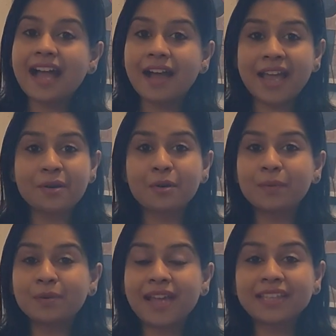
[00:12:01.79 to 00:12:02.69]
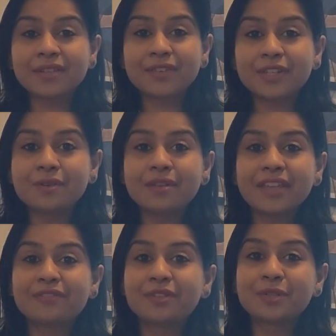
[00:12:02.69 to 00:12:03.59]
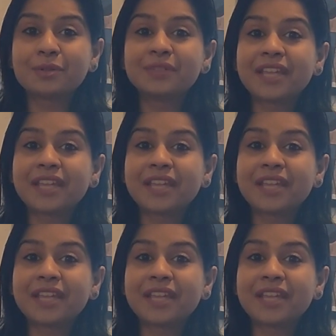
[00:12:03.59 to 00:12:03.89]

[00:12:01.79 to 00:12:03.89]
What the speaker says: I hope you like the video. If you do,